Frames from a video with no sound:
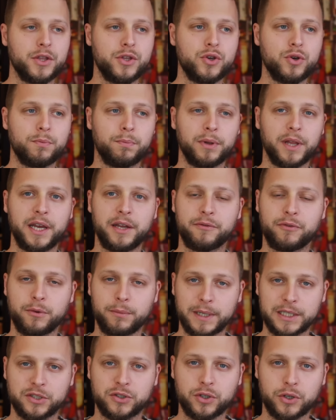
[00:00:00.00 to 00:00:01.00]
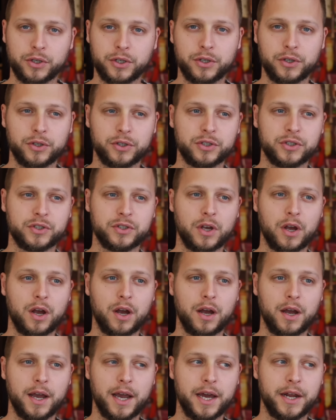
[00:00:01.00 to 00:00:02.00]
new blade for my circular
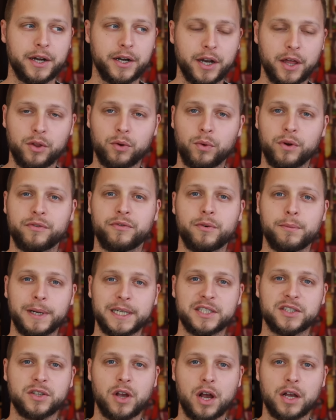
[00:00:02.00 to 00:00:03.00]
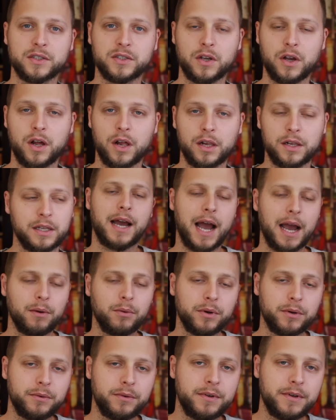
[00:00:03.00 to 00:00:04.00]
saw, and another one for my Sawzall. I
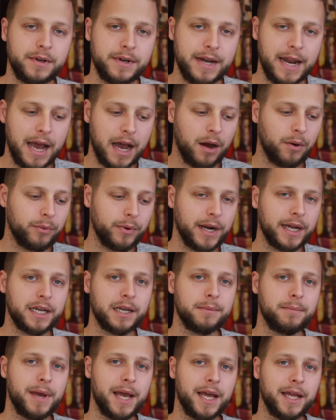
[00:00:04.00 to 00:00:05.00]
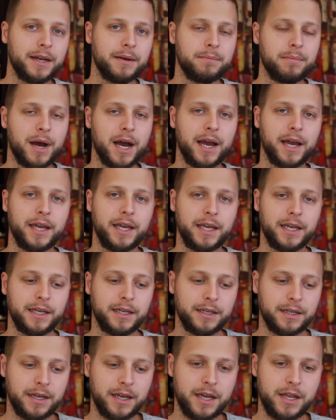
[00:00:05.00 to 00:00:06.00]
would now recommend
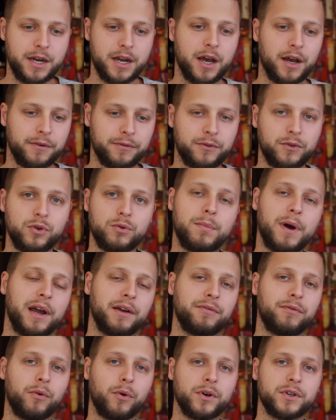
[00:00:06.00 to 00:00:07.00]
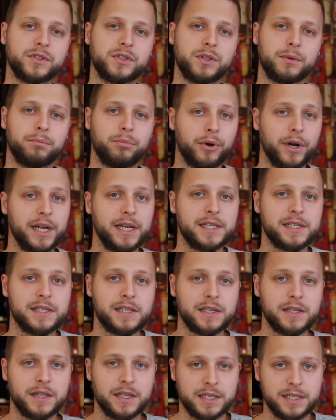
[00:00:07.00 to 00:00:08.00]
buying enough 2x4s to
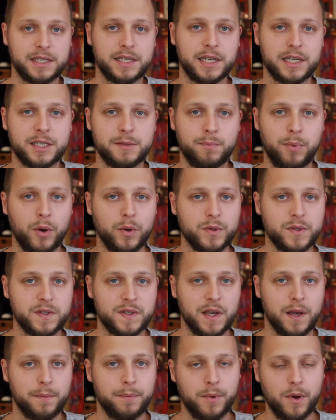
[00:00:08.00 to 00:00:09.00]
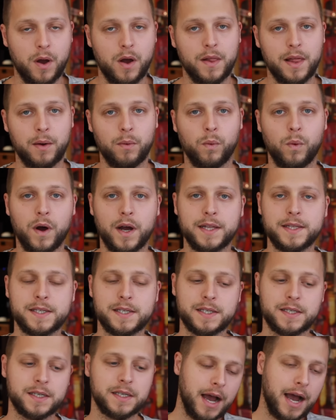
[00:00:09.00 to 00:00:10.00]
brace the 6 posts up all at
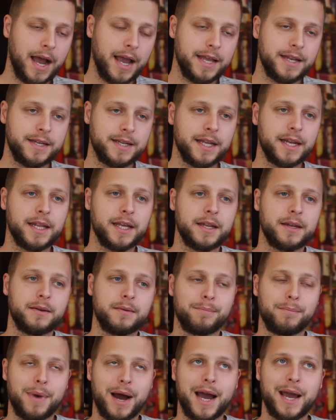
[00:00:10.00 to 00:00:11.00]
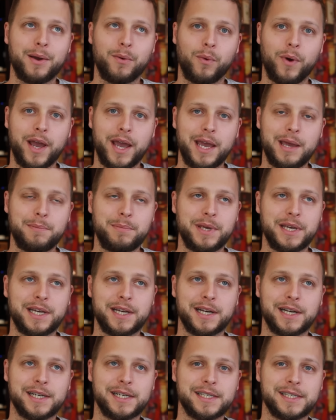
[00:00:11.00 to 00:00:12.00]
once. I did it my way
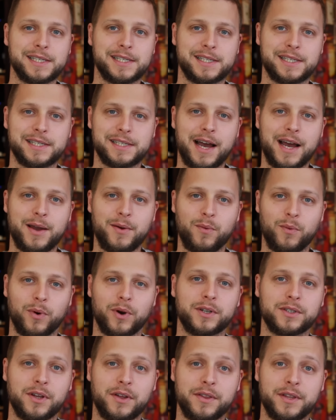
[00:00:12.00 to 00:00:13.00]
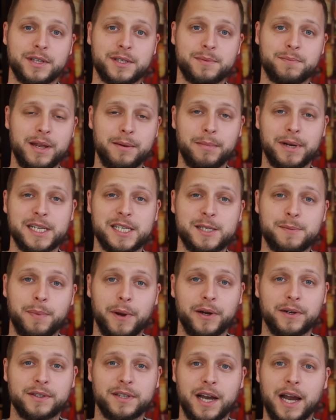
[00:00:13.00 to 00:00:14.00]
because I worked on this in my
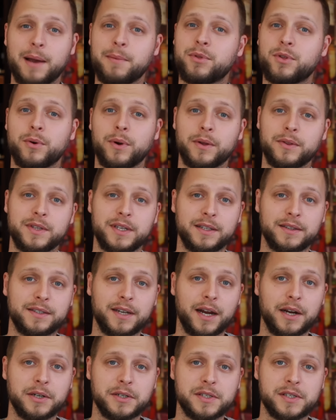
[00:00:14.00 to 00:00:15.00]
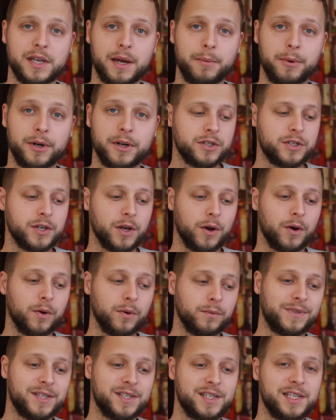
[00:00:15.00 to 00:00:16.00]
spare time throughout the entire summer.
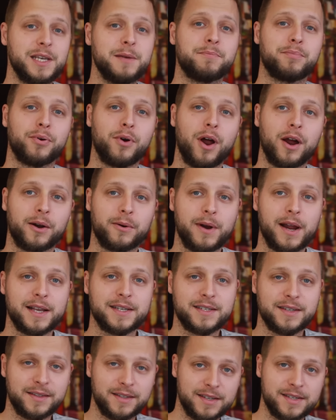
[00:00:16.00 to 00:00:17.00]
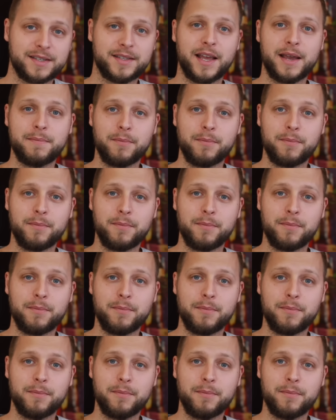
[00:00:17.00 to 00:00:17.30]
So to see progress and to stay